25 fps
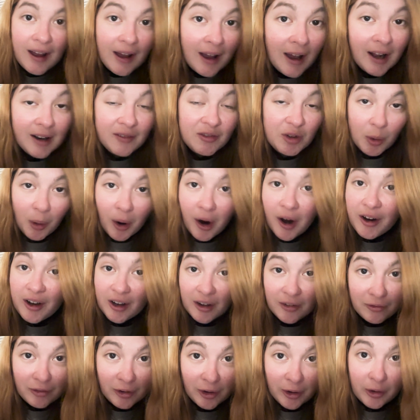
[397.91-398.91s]
And if you are going
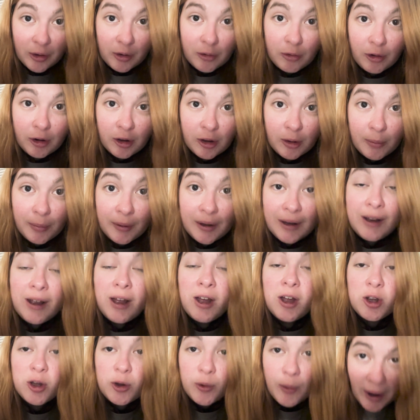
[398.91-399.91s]
to follow this recipe,
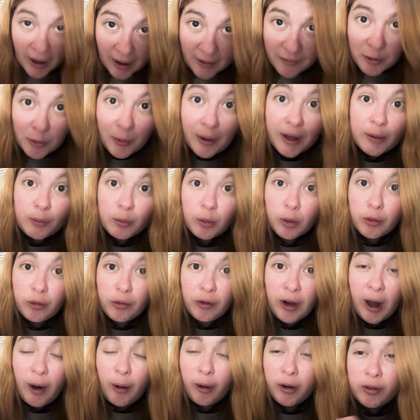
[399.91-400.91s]
you have to add more
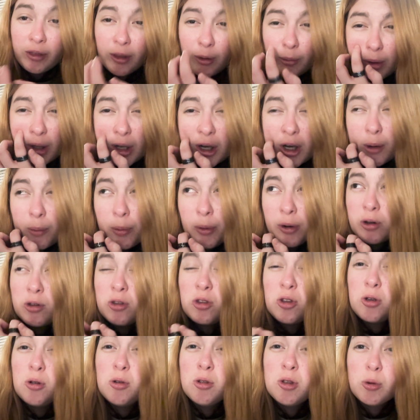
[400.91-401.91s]
flour. I think we ended up on a
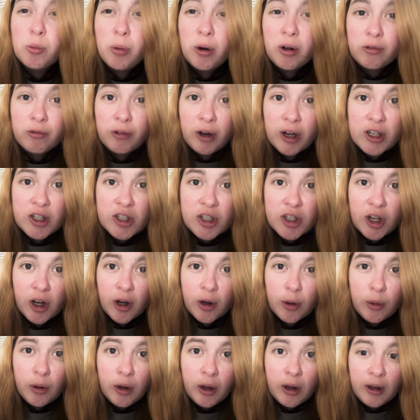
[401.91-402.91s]
2-to-1
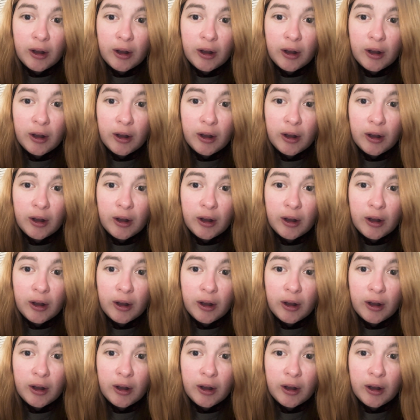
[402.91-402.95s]
ratio.